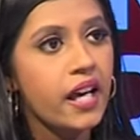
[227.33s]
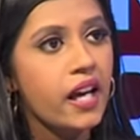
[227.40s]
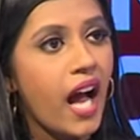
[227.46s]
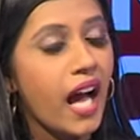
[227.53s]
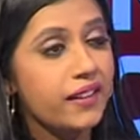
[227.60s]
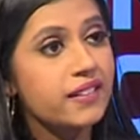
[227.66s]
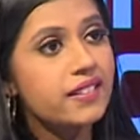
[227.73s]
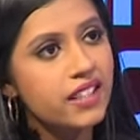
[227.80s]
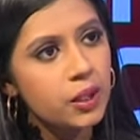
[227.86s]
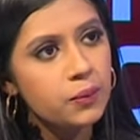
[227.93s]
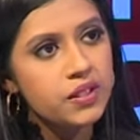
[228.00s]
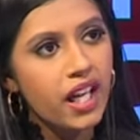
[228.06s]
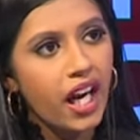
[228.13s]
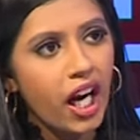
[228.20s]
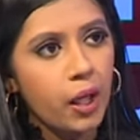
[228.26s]
at the same
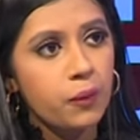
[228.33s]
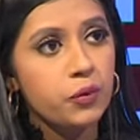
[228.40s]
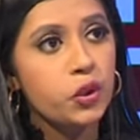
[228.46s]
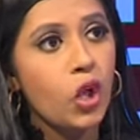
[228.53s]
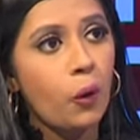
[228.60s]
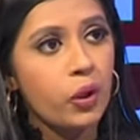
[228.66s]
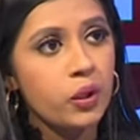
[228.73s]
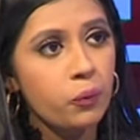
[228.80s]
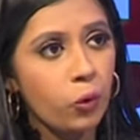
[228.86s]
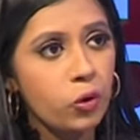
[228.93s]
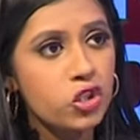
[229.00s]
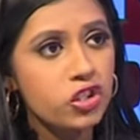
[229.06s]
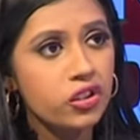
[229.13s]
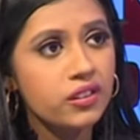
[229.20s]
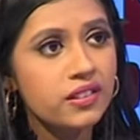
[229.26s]
time to our
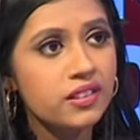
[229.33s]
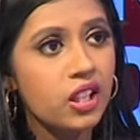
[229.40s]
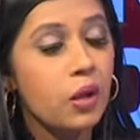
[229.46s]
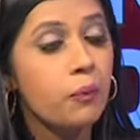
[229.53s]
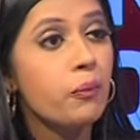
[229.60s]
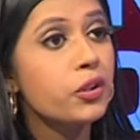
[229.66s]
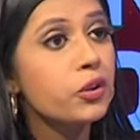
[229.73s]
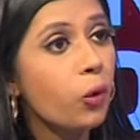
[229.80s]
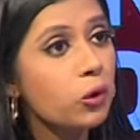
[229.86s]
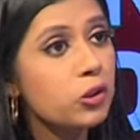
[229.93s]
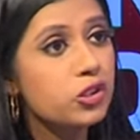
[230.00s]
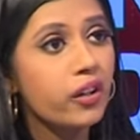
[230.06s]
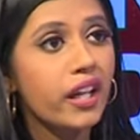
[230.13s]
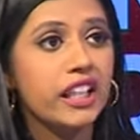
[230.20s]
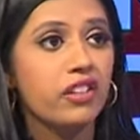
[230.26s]
emotions, but
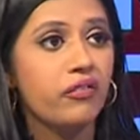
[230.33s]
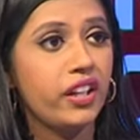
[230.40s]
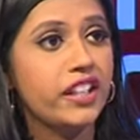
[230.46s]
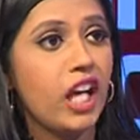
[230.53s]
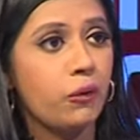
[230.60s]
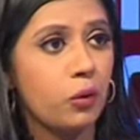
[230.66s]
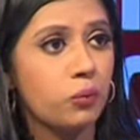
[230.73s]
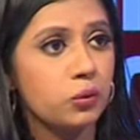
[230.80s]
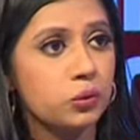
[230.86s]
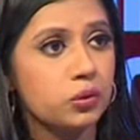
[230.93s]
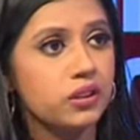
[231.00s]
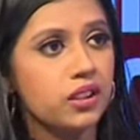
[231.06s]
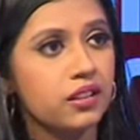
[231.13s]
also elevate our mood.